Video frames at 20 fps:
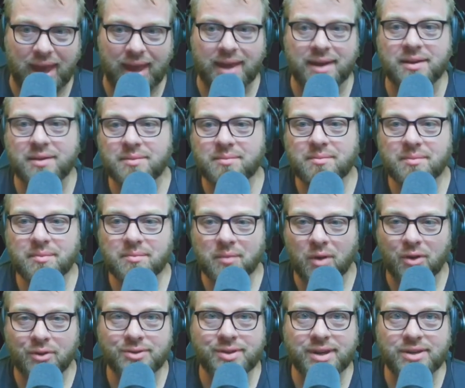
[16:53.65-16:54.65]
ADEM
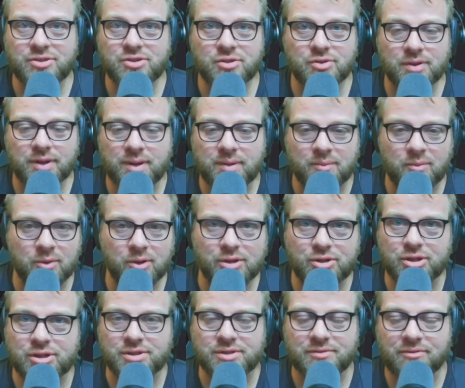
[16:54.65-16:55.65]
multi-stream,
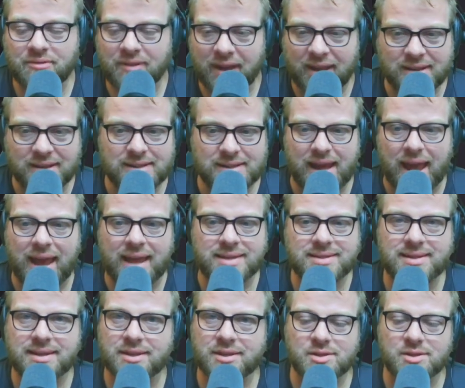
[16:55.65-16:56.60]
which is fantastic.